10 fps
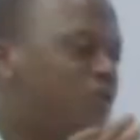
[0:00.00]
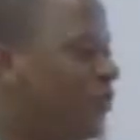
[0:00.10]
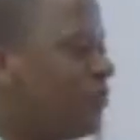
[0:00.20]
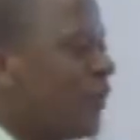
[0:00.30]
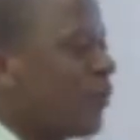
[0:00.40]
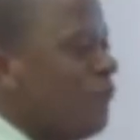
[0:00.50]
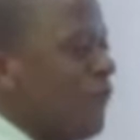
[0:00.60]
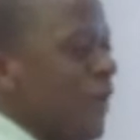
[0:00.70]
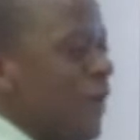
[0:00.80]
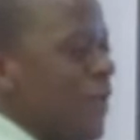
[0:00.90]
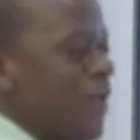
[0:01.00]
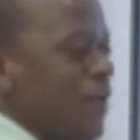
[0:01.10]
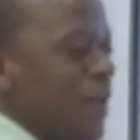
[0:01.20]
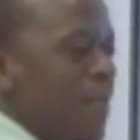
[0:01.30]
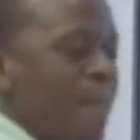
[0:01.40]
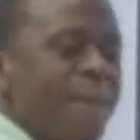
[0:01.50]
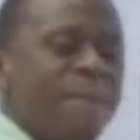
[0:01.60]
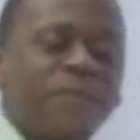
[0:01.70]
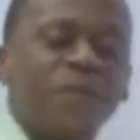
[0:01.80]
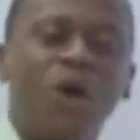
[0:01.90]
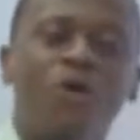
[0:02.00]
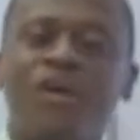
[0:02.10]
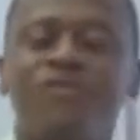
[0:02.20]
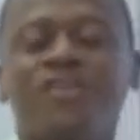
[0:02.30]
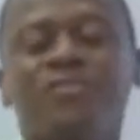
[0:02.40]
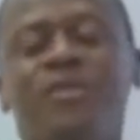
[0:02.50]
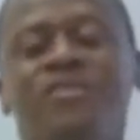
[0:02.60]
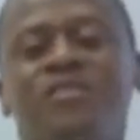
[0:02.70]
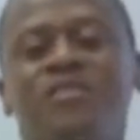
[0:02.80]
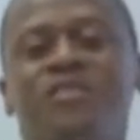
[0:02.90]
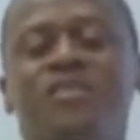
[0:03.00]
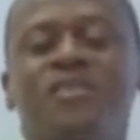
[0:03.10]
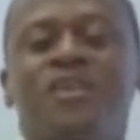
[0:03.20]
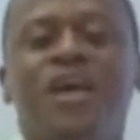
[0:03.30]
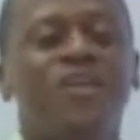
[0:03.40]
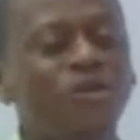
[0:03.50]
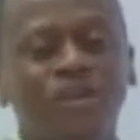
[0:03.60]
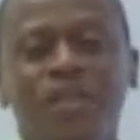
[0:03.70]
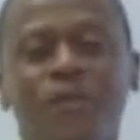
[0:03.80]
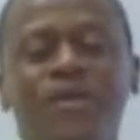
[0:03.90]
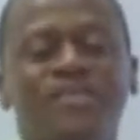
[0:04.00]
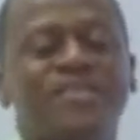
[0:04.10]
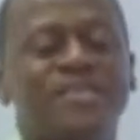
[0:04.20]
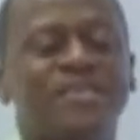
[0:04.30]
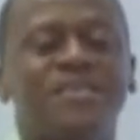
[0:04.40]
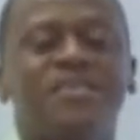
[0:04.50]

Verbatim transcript: to this particular field of advancement and not otherwise.